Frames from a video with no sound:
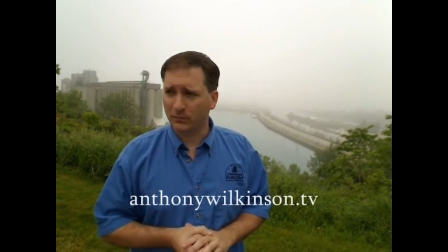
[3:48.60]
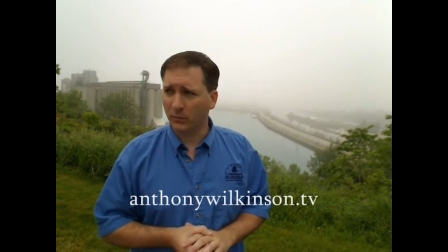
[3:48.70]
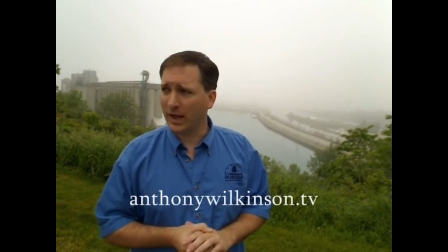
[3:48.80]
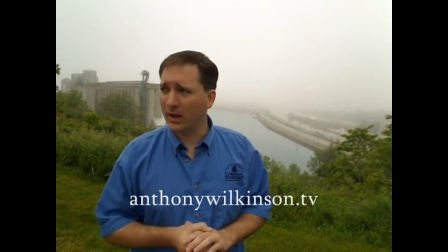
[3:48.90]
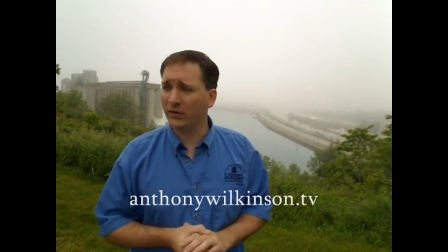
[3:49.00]

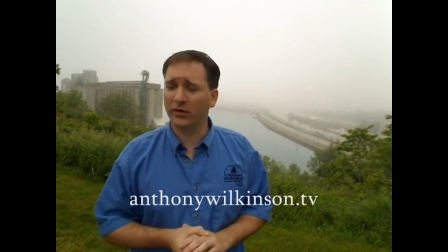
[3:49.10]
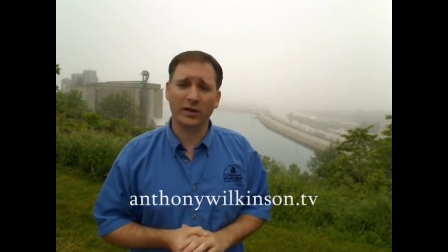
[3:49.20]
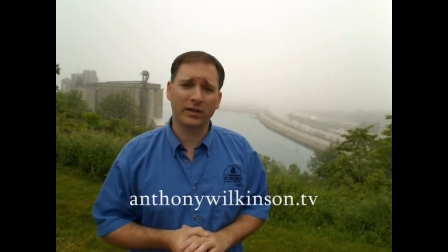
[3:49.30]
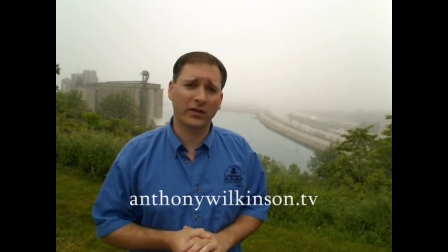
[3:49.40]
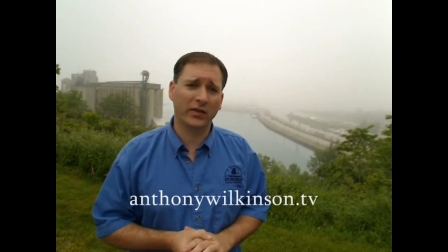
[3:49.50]
When I was
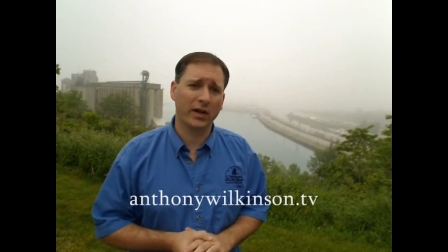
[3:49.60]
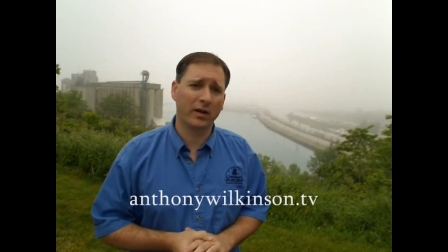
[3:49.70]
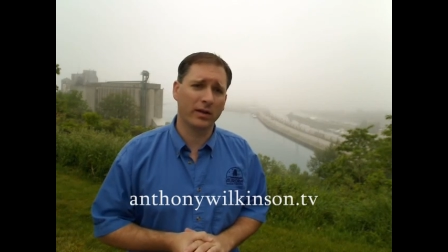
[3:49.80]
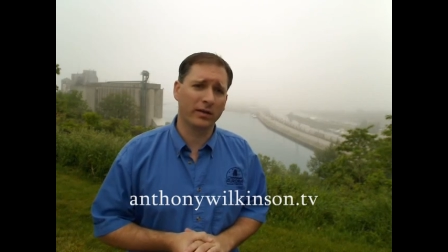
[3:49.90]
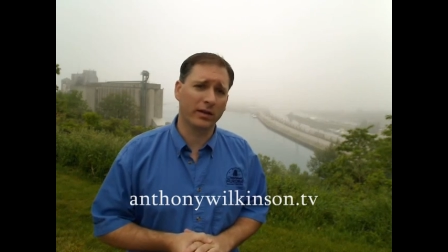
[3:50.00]
looking to start
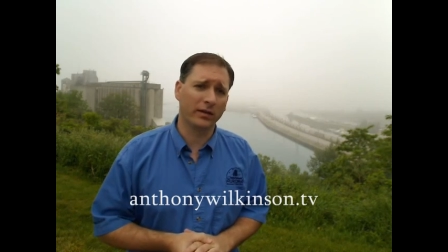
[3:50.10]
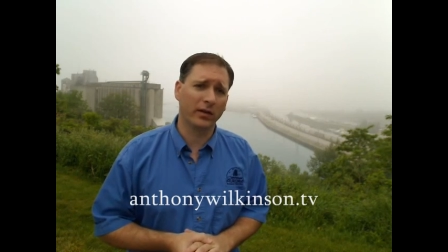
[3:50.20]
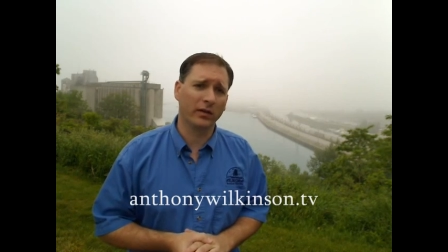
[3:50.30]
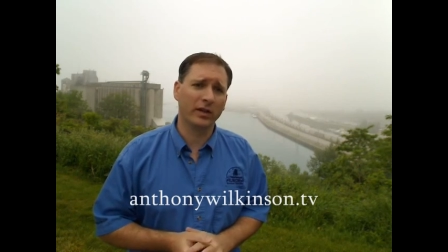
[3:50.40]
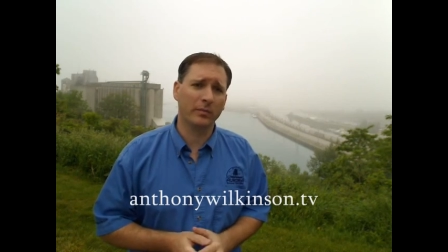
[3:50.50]
out in the
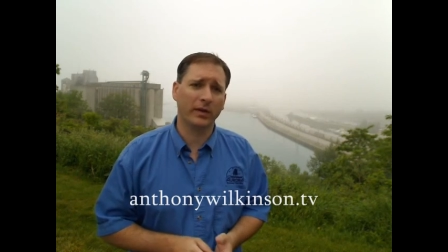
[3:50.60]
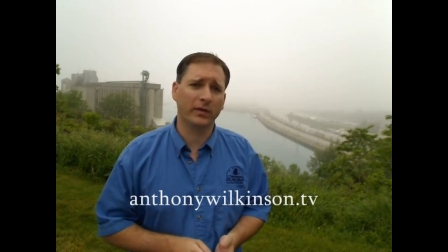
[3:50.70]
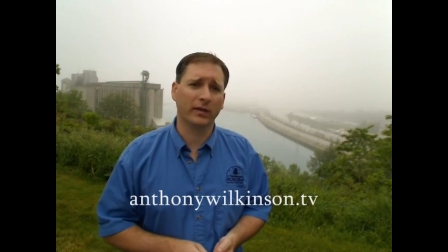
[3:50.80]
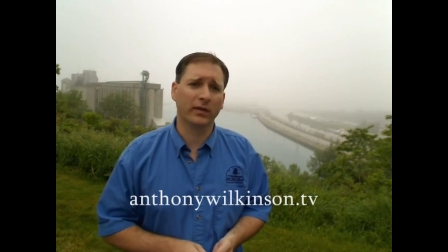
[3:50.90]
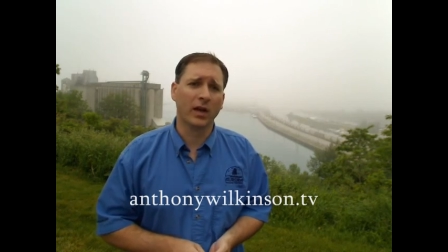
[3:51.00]
consulting
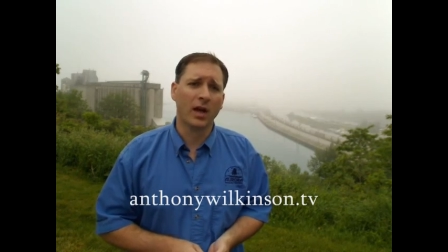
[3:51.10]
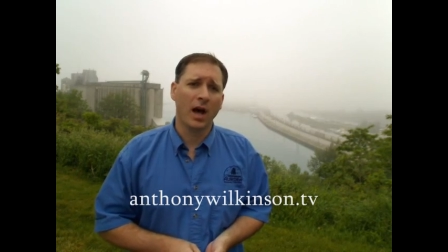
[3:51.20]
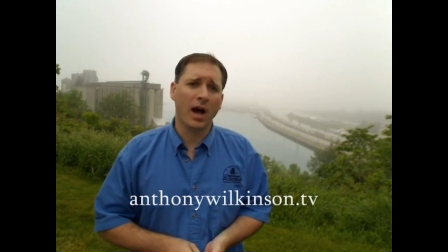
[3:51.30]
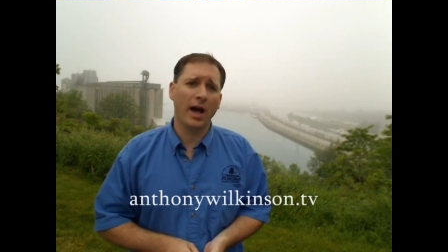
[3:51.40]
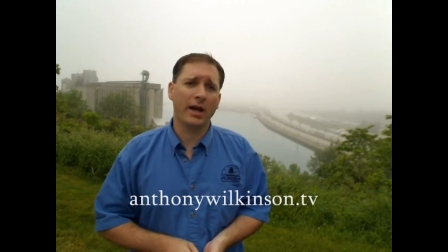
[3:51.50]
business,
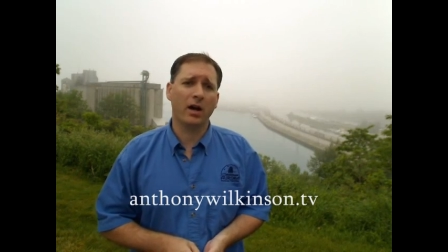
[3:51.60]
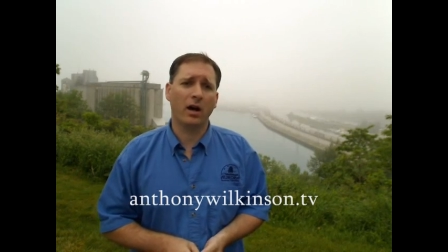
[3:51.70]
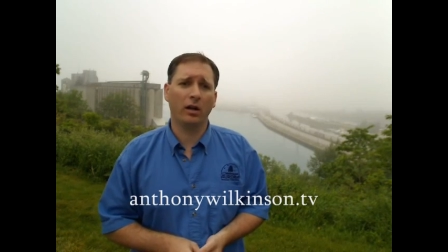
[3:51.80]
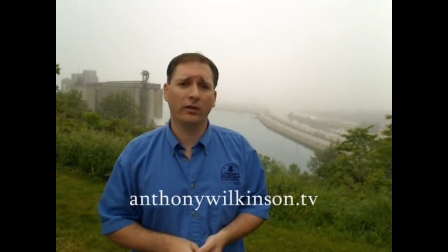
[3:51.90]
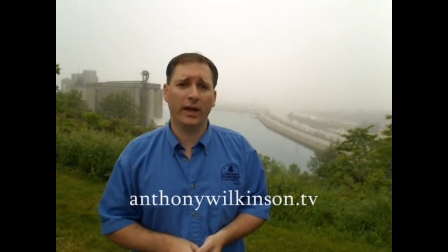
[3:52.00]
I
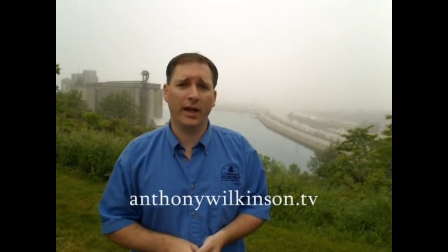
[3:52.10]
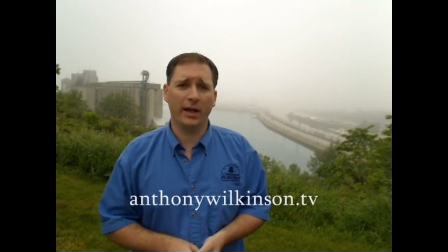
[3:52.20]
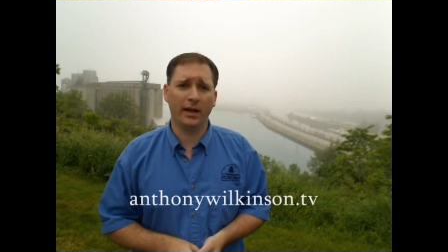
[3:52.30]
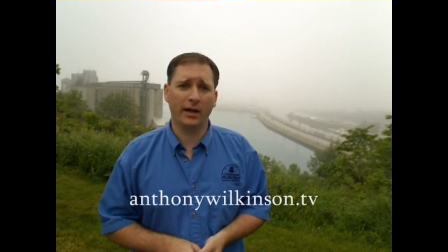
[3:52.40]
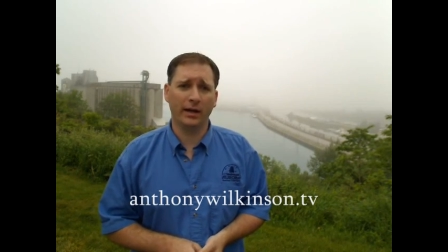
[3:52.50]
called
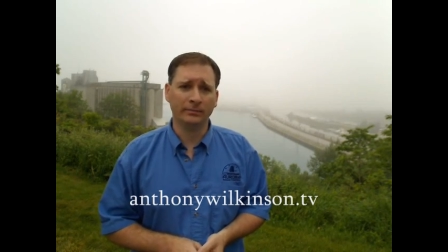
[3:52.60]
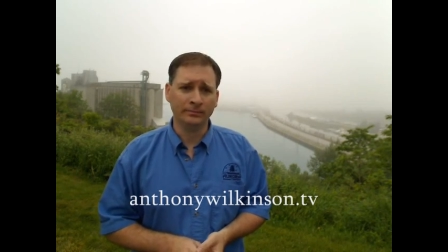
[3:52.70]
a uh,